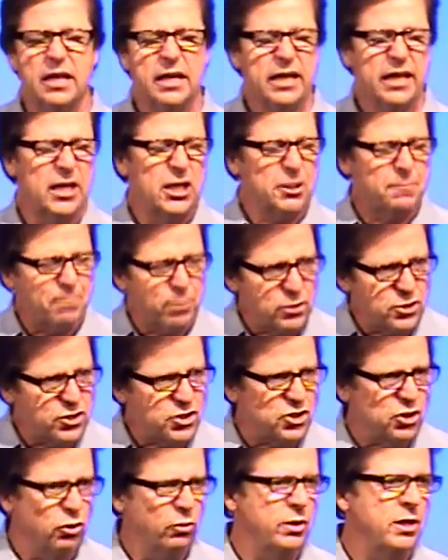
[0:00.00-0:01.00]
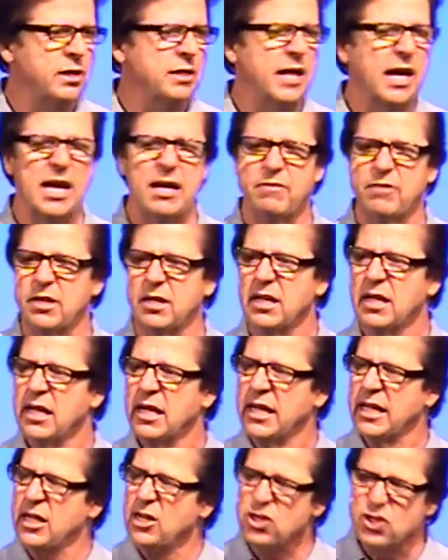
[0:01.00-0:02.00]
He's pursuing David.
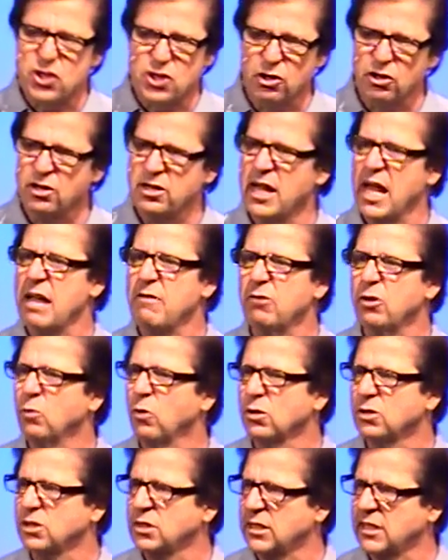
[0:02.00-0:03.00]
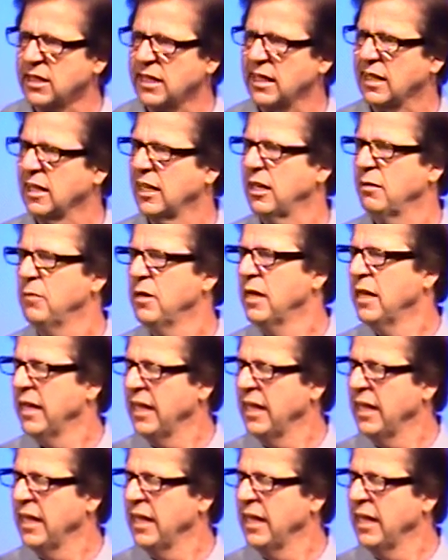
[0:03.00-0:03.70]
He's sure David wants to kill him.